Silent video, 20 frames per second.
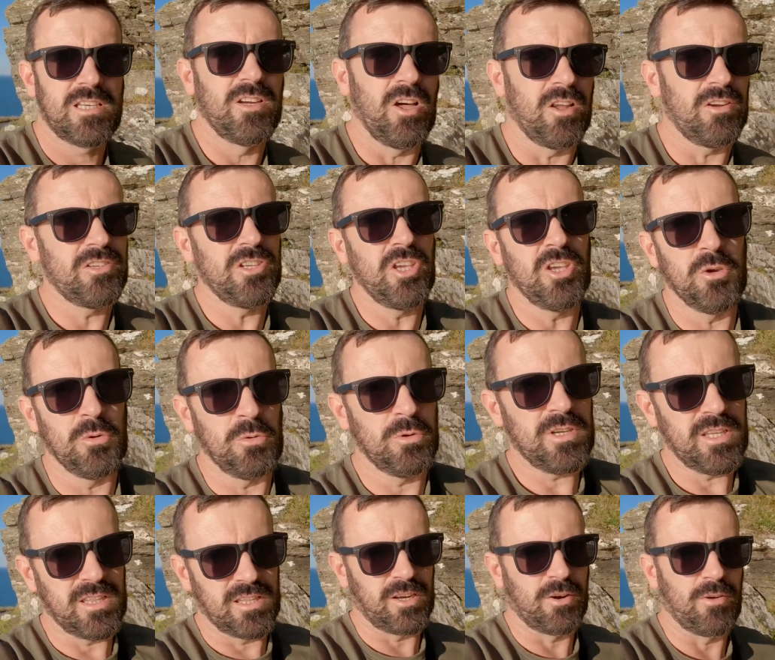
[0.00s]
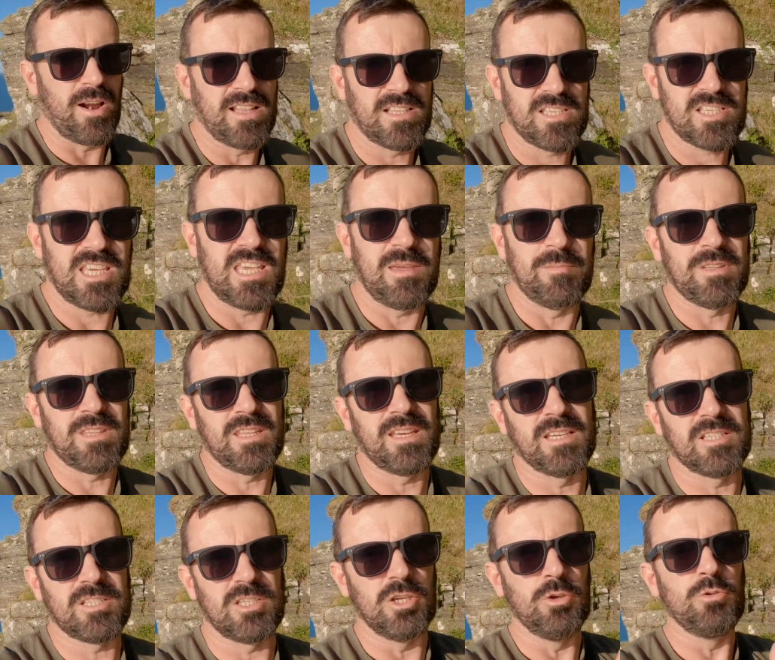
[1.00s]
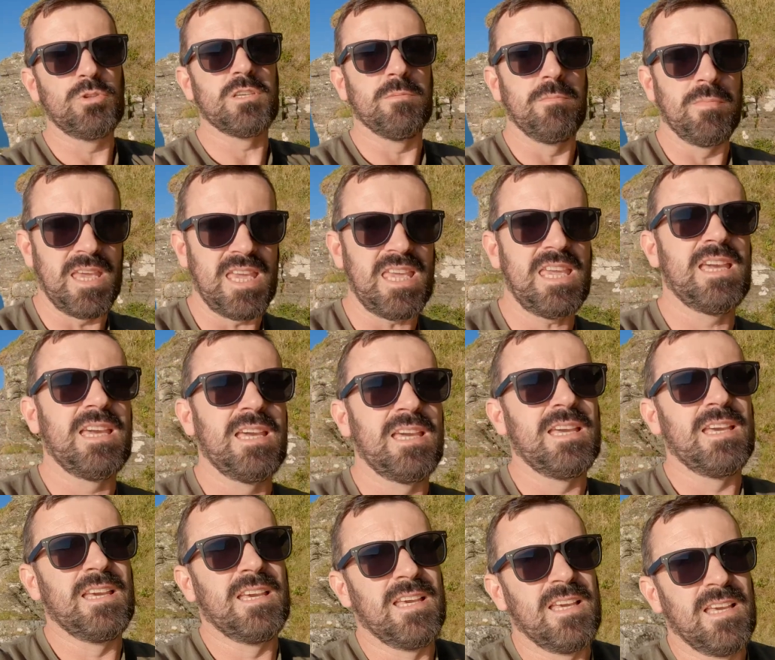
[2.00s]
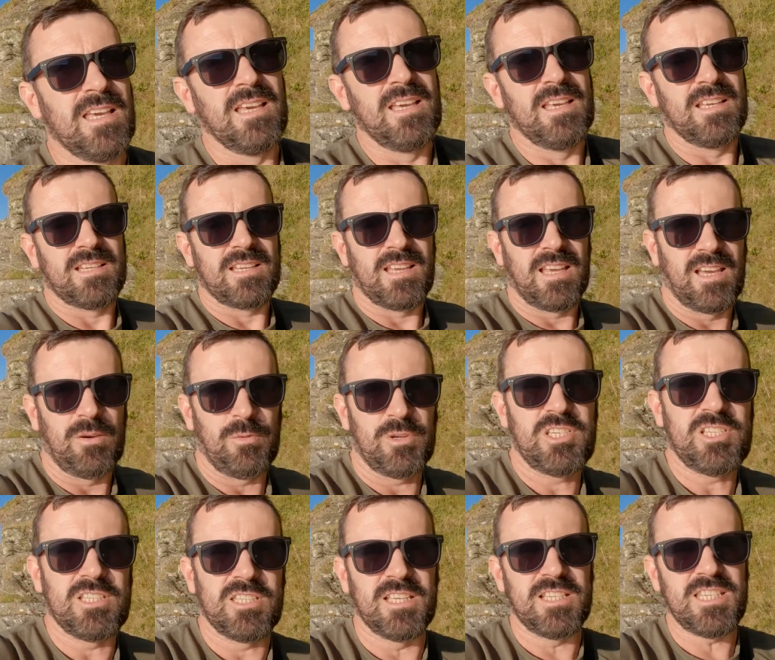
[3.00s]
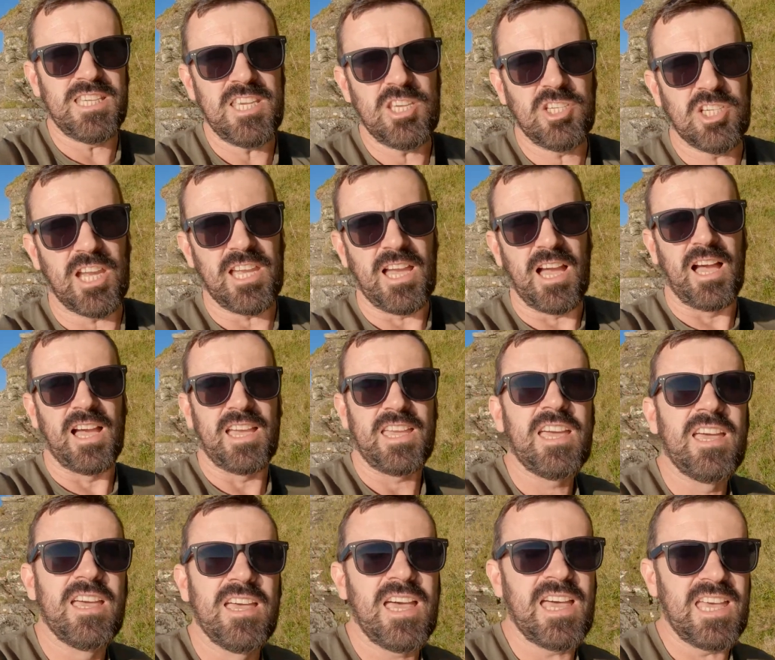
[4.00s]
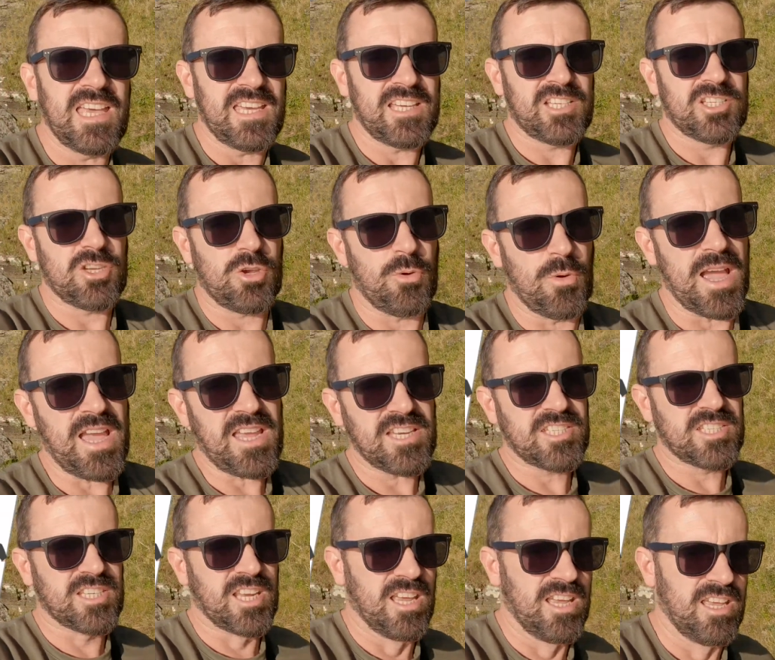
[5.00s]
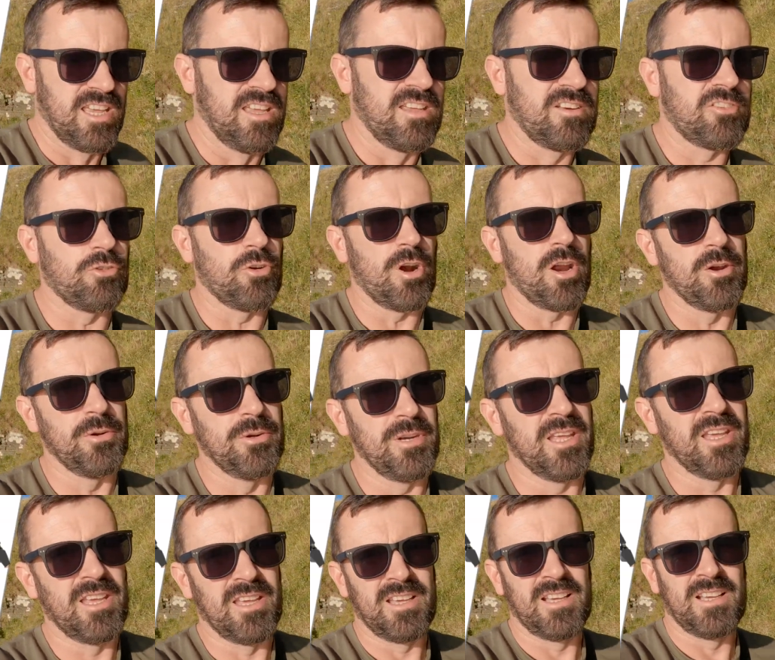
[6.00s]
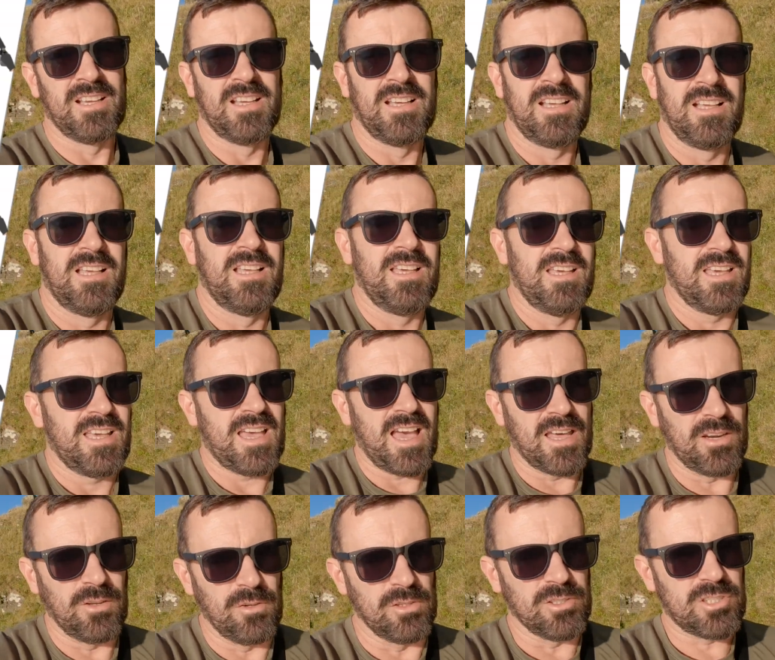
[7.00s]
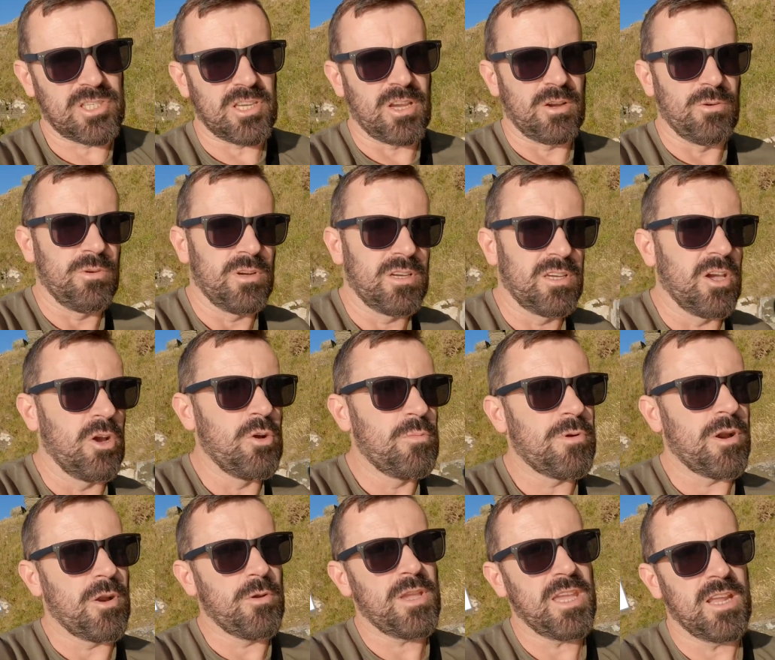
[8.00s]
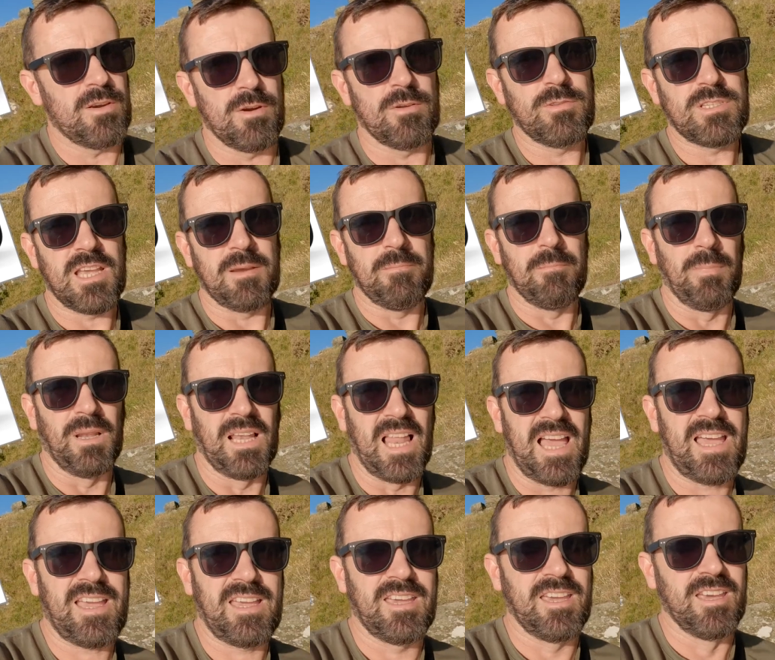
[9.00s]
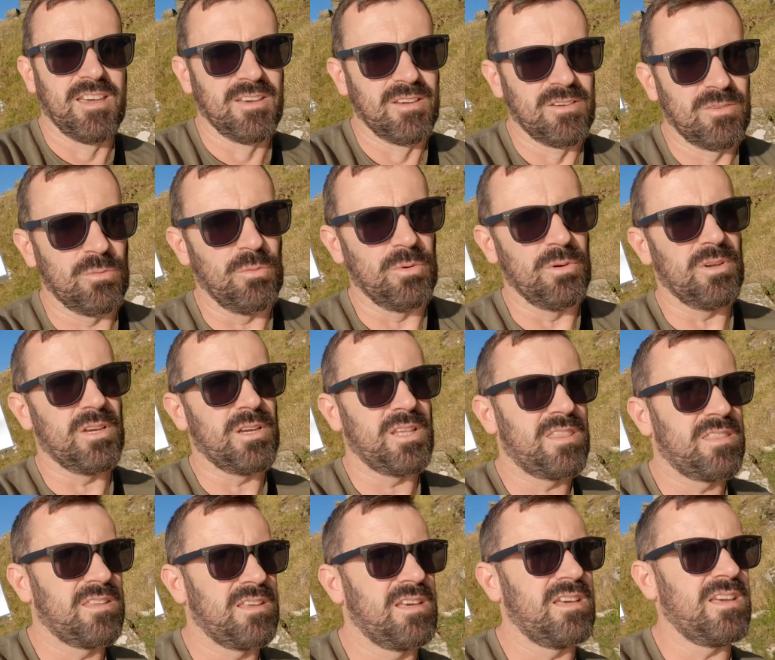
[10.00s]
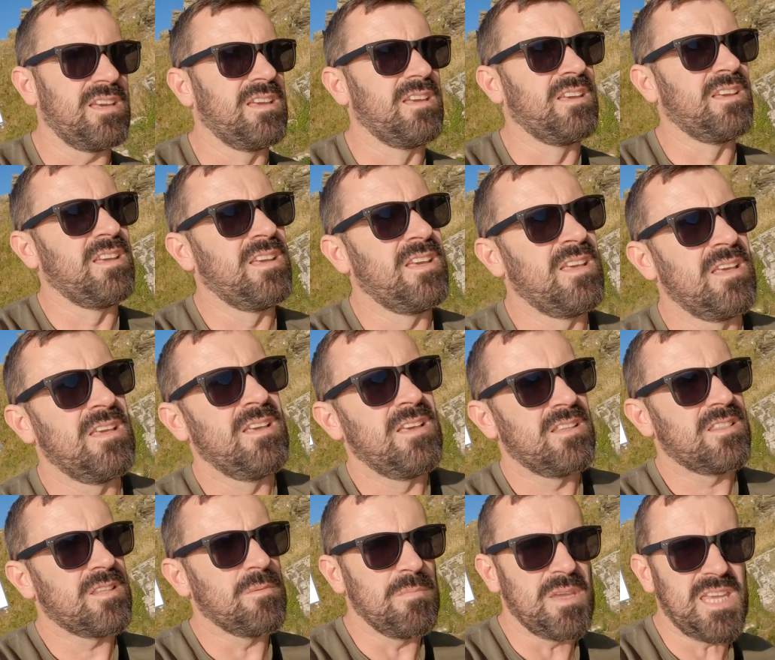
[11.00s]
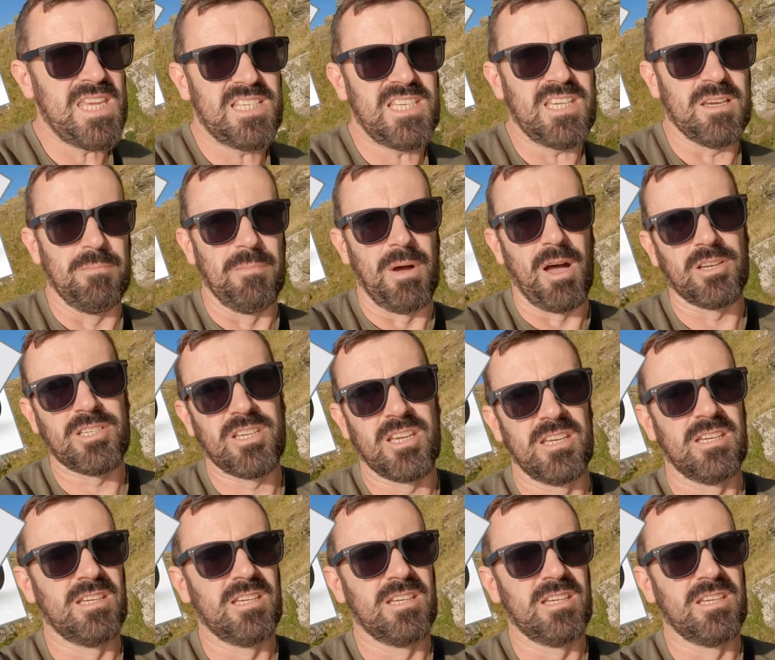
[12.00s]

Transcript: Not new in the grand scheme of things, new to me, which is the DJI Air2s drone, and also GoPro Hero 10 Black with the medium mod.